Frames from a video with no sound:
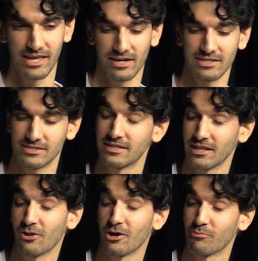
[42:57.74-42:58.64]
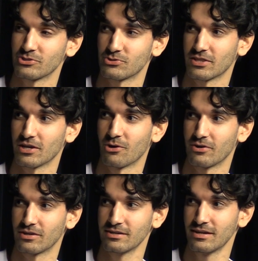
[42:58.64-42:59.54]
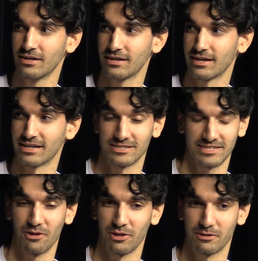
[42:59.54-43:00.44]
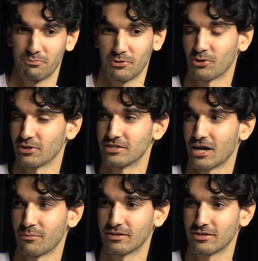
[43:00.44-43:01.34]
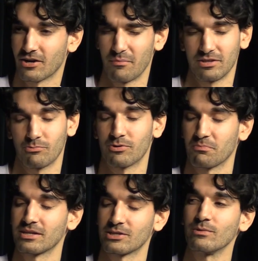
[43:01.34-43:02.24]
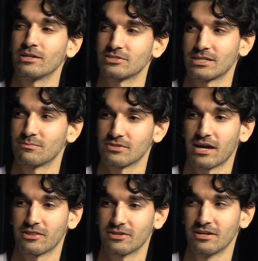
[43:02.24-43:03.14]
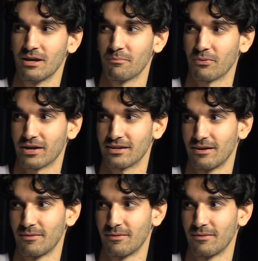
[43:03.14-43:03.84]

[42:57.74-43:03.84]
And then I see that long win streak they go on and just how like purely dominant they are. I mean, they weren't playing the greatest teams either, but